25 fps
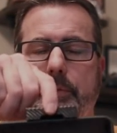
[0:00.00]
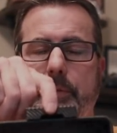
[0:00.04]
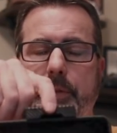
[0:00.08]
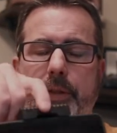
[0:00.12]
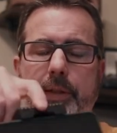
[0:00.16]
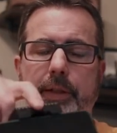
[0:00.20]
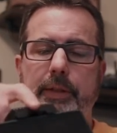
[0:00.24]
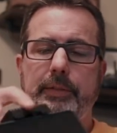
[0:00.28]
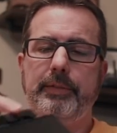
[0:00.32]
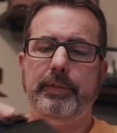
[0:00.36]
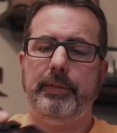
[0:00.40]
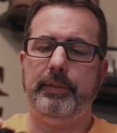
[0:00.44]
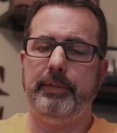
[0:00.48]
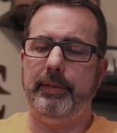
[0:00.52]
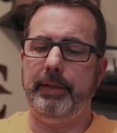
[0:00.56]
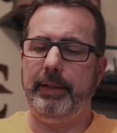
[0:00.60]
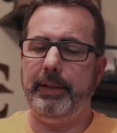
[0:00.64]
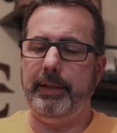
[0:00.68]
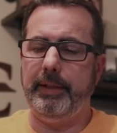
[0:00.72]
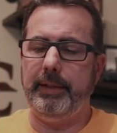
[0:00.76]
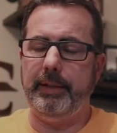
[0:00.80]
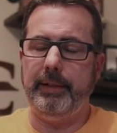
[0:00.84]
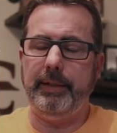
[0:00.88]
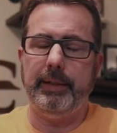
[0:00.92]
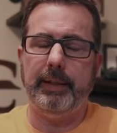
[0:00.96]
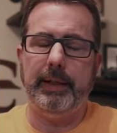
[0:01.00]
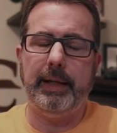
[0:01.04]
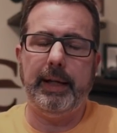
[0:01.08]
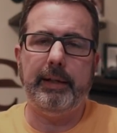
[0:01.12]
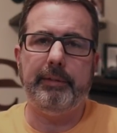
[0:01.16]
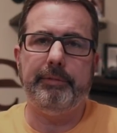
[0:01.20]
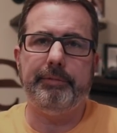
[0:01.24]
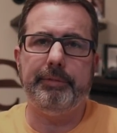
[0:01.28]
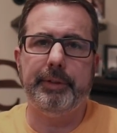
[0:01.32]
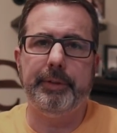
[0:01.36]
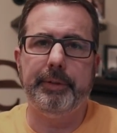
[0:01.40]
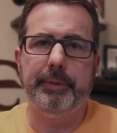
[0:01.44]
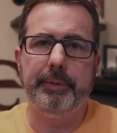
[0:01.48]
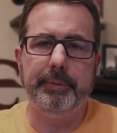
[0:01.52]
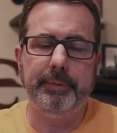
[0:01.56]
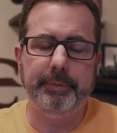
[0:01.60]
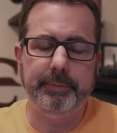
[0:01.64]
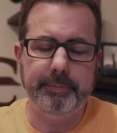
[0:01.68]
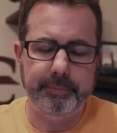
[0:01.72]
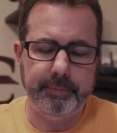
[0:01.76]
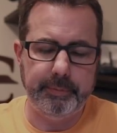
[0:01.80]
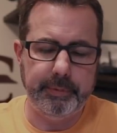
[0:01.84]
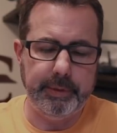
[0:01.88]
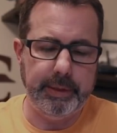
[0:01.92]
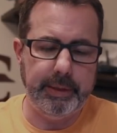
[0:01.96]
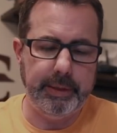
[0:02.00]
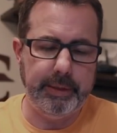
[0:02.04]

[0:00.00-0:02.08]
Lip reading: and this is the iPhone